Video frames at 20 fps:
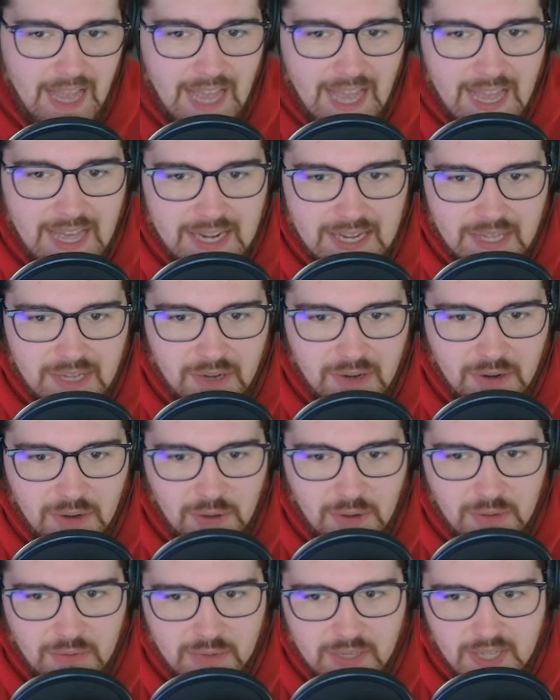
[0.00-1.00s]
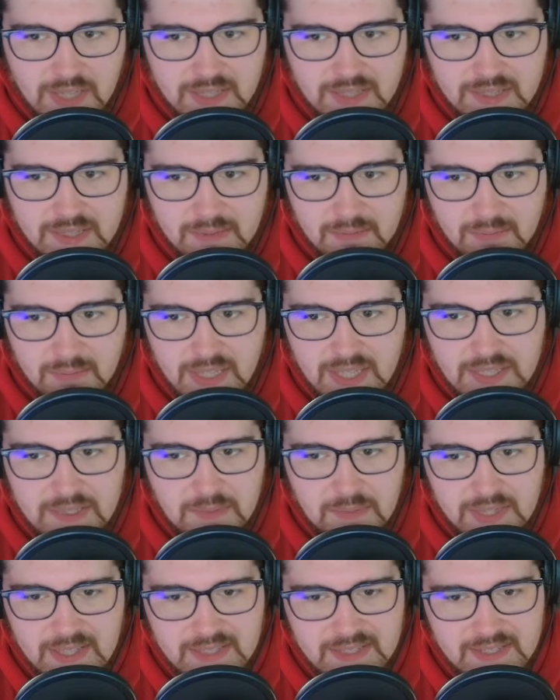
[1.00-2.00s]
adding your own custom
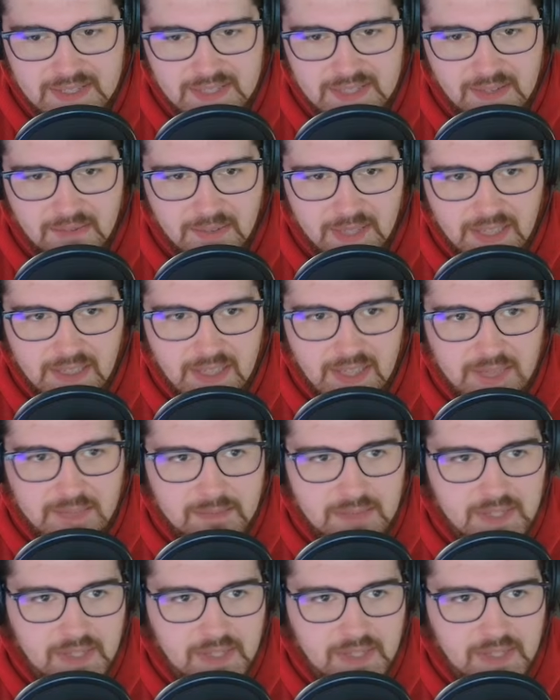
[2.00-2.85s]
BSPs and stuff like that.